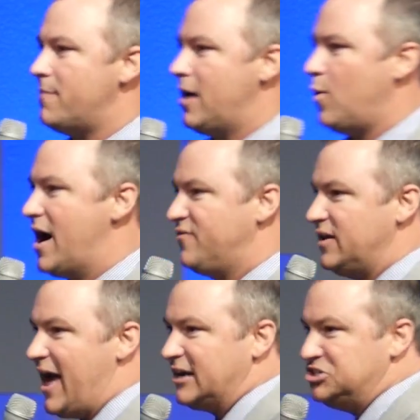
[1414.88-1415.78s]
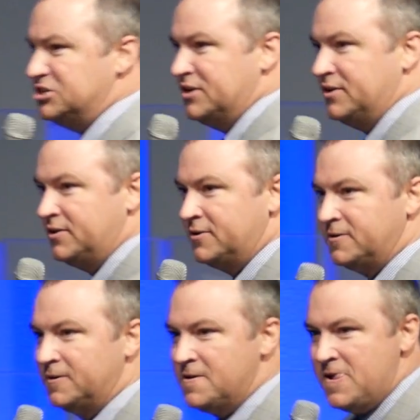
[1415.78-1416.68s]
my wife in action.
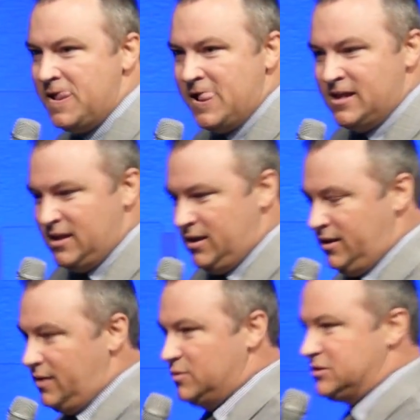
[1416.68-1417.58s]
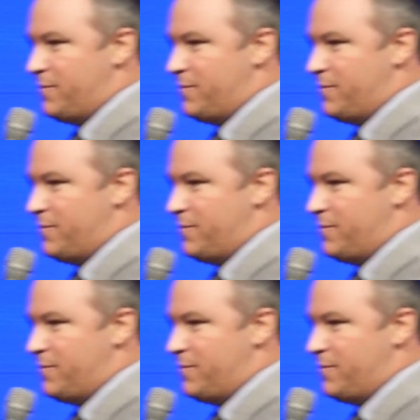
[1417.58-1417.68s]
It was